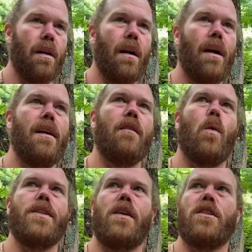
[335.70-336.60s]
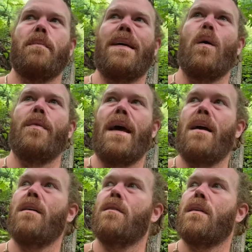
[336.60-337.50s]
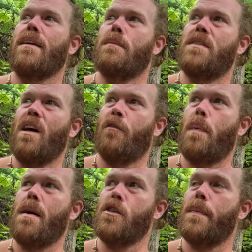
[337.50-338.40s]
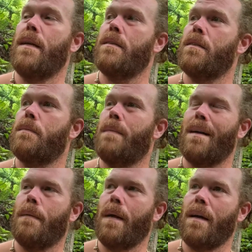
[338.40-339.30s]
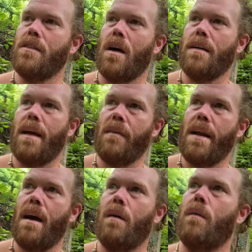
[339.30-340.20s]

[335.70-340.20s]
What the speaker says: And of course there's some guilt in there, like some self-punishment, but I'm not going to talk on that right now.